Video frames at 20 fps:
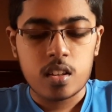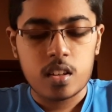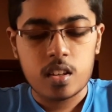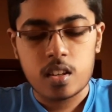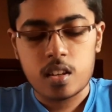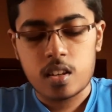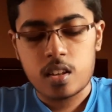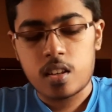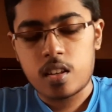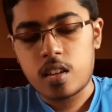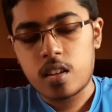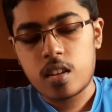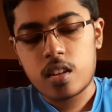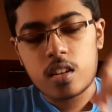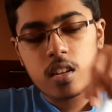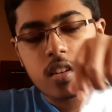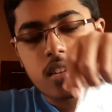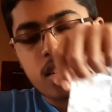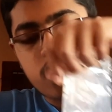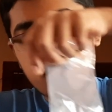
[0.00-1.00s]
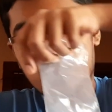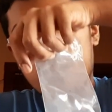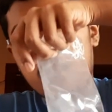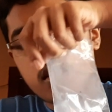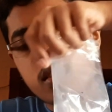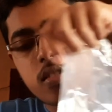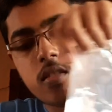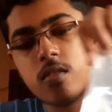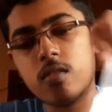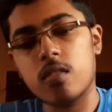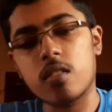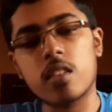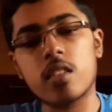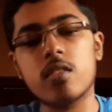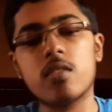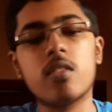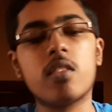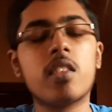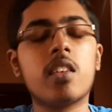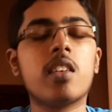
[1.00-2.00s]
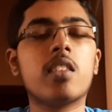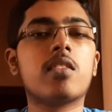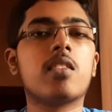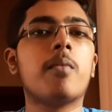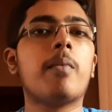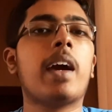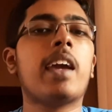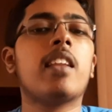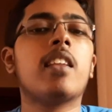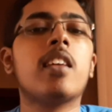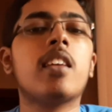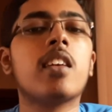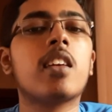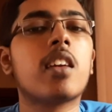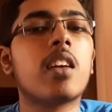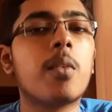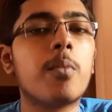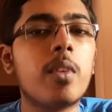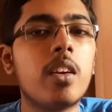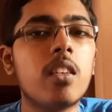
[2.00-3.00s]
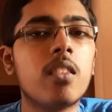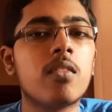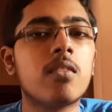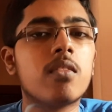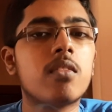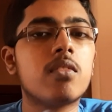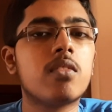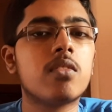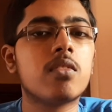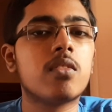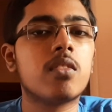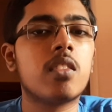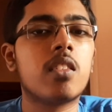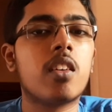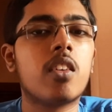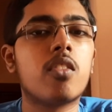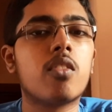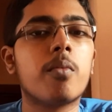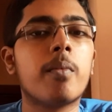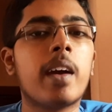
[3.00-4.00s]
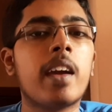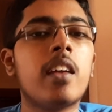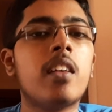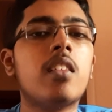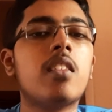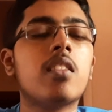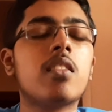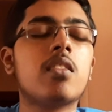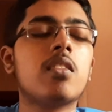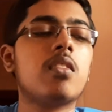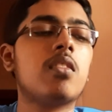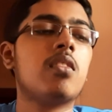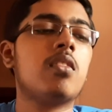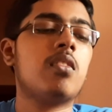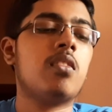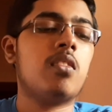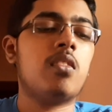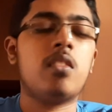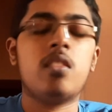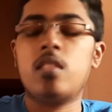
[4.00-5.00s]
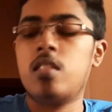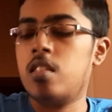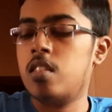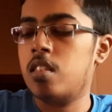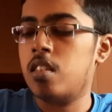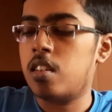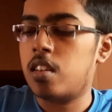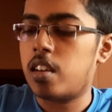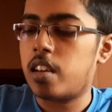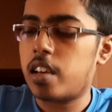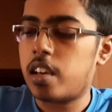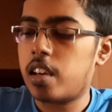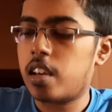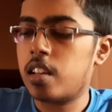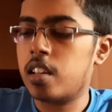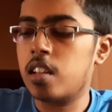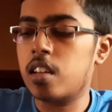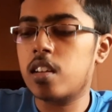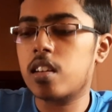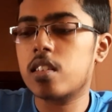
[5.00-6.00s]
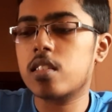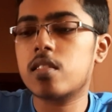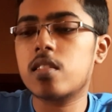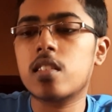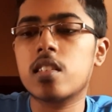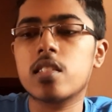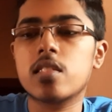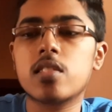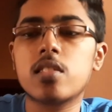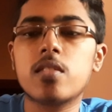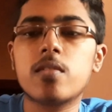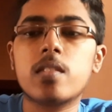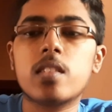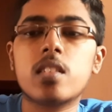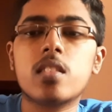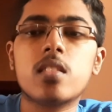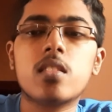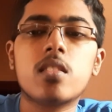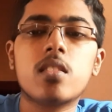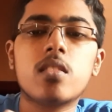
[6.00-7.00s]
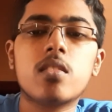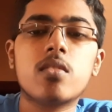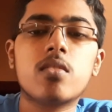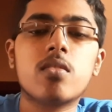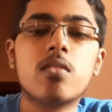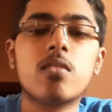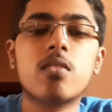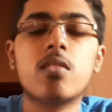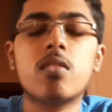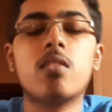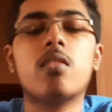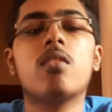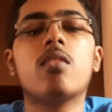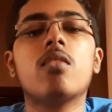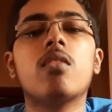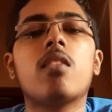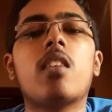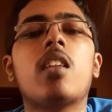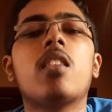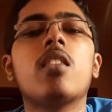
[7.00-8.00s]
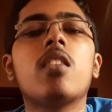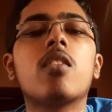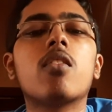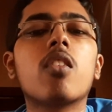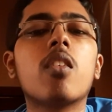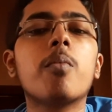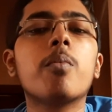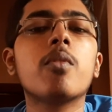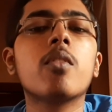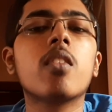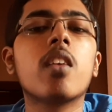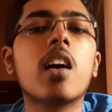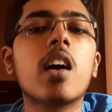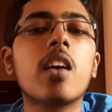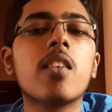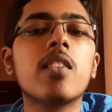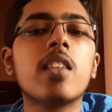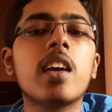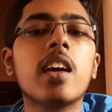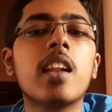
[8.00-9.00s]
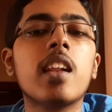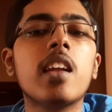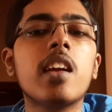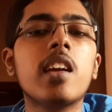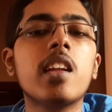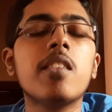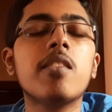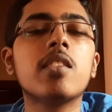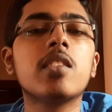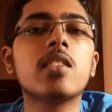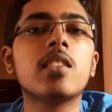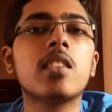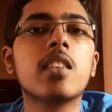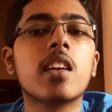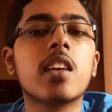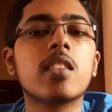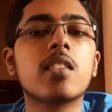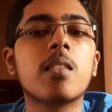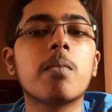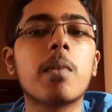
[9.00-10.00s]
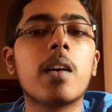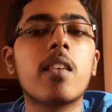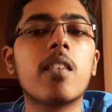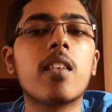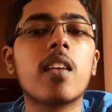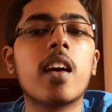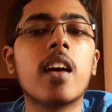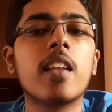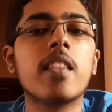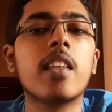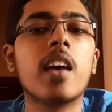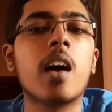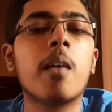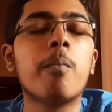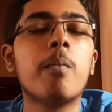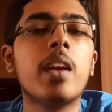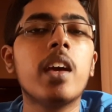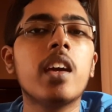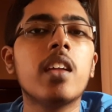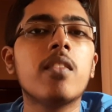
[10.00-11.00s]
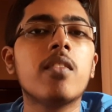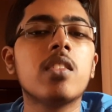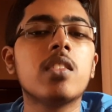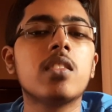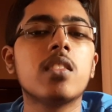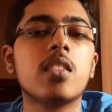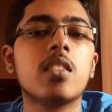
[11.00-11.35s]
And okay, so here's the binding cable, which is needed to bind. And here is the receiver. So at the top you have the LED which indicates the power and the update which